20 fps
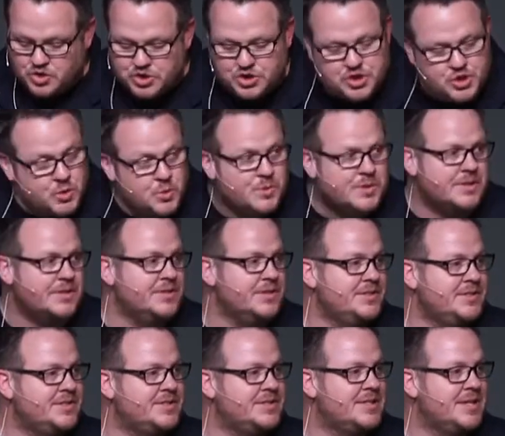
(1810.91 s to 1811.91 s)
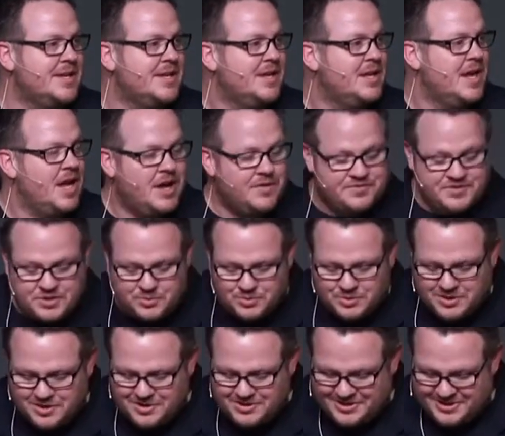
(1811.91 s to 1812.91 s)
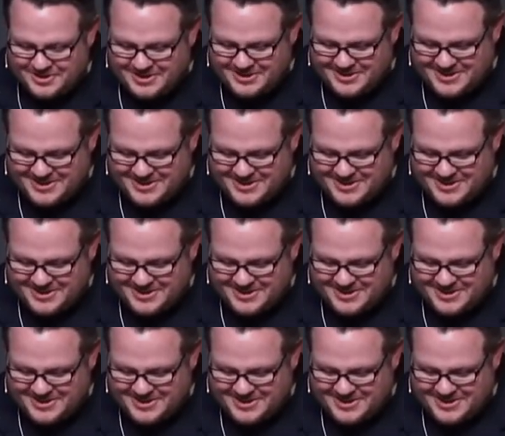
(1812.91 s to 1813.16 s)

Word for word: doers of the word.